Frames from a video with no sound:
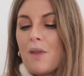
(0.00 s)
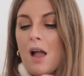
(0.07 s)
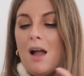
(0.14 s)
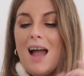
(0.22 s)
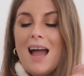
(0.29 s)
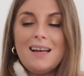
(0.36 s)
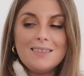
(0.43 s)
uh,
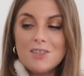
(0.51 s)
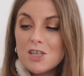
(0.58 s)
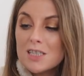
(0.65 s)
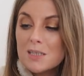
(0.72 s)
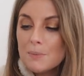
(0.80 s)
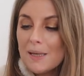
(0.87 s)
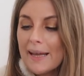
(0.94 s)
and it's
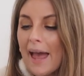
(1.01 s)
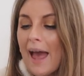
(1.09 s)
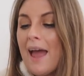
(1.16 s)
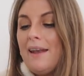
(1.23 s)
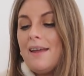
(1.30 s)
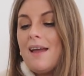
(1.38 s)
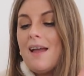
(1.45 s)
adjustable
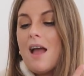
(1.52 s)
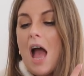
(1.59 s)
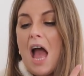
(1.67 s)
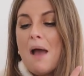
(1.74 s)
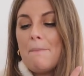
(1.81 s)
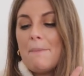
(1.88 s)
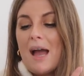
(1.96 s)
again,
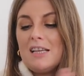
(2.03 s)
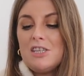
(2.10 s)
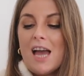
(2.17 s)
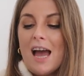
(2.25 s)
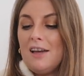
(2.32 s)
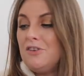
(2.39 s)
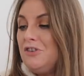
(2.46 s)
um, and
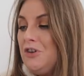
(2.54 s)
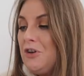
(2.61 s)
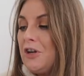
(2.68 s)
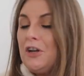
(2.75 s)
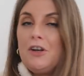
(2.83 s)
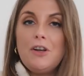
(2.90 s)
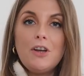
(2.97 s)
yeah, you
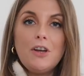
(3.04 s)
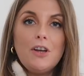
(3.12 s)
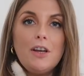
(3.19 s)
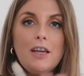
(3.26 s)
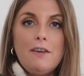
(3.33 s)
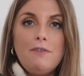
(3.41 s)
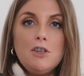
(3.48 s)
can,
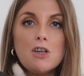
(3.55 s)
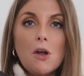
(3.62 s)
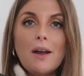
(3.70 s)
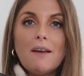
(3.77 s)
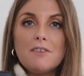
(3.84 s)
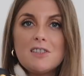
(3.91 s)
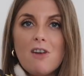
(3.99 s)
if you
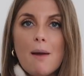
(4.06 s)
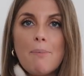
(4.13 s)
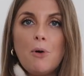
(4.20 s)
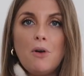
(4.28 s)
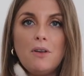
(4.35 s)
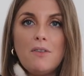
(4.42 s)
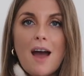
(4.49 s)
don't have a strap
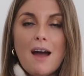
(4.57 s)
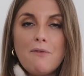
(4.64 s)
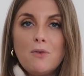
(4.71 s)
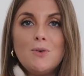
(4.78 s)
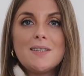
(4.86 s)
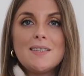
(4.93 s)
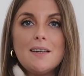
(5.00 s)
on, that
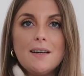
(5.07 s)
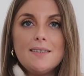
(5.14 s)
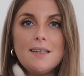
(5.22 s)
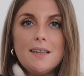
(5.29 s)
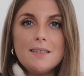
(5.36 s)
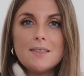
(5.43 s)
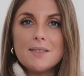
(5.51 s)
falls
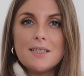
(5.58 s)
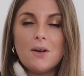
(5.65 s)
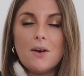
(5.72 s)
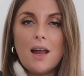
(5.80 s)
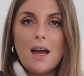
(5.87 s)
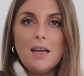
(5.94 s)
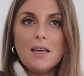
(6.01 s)
nicely, so it's
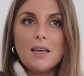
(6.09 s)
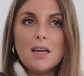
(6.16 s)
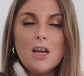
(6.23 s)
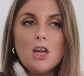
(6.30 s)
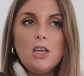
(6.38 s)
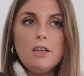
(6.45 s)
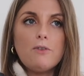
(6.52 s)
not like
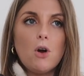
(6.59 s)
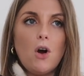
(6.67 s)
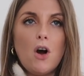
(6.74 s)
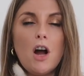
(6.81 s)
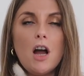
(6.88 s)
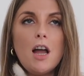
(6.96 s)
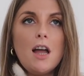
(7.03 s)
you've
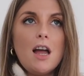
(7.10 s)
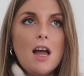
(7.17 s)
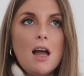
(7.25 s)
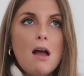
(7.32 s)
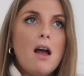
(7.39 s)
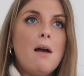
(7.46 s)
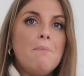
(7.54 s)
got
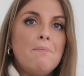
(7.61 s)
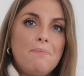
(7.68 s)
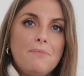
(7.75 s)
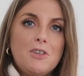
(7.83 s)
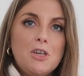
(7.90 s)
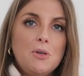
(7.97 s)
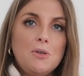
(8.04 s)

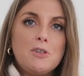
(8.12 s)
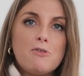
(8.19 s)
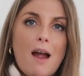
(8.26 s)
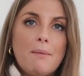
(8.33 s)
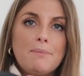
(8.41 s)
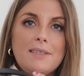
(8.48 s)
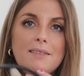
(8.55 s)
um, two
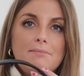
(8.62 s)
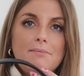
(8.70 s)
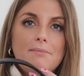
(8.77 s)
straps,